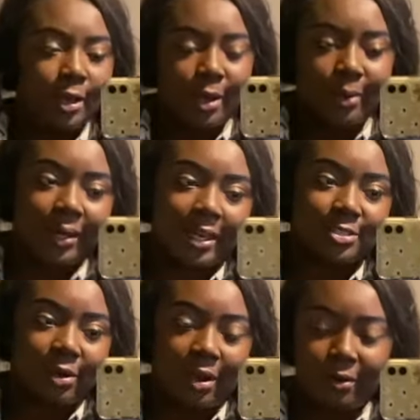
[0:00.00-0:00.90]
Okay,
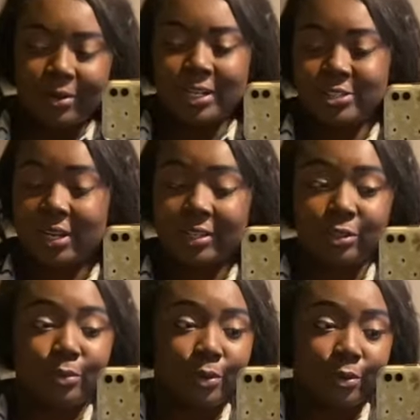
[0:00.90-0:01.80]
so I already checked
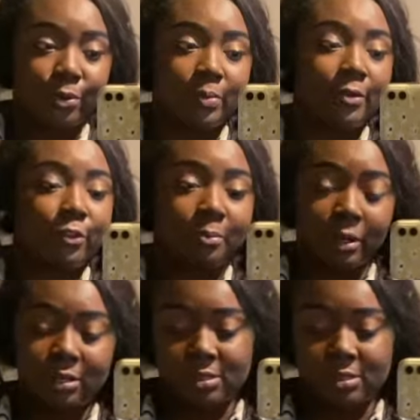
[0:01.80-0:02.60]
the room for bugs